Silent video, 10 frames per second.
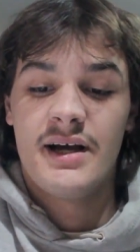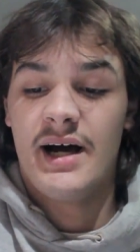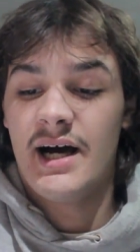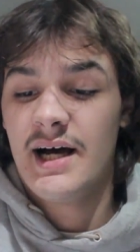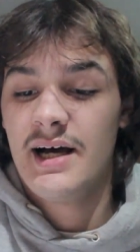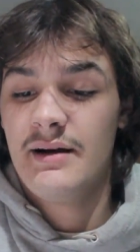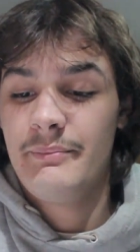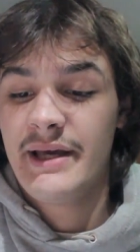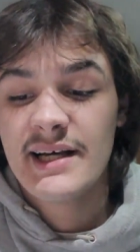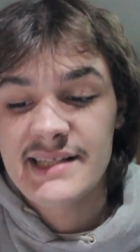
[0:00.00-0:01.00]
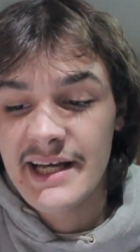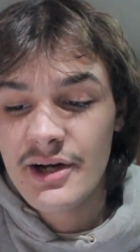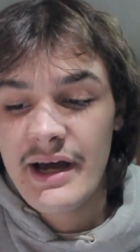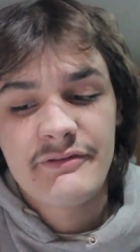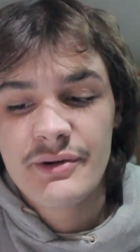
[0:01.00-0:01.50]
Uh, because I
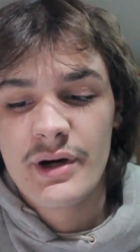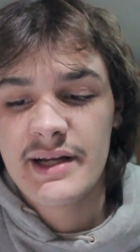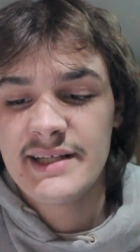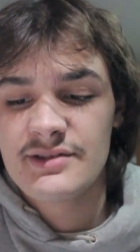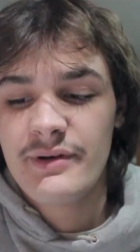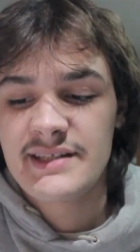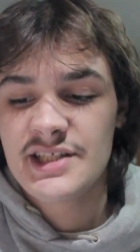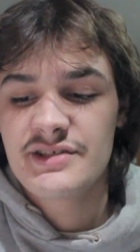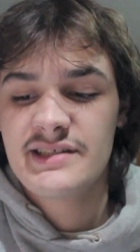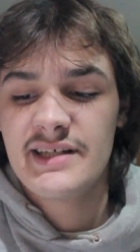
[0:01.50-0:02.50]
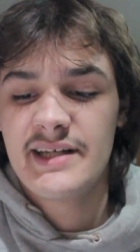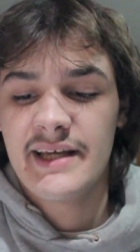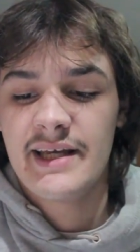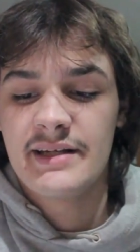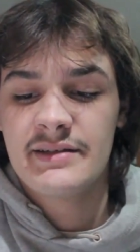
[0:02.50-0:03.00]
know everyone is always interested
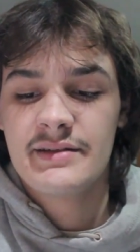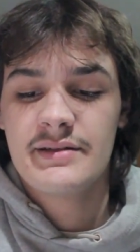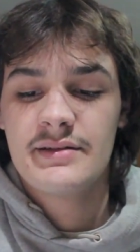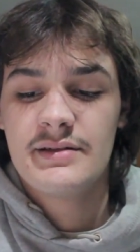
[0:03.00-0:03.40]
in,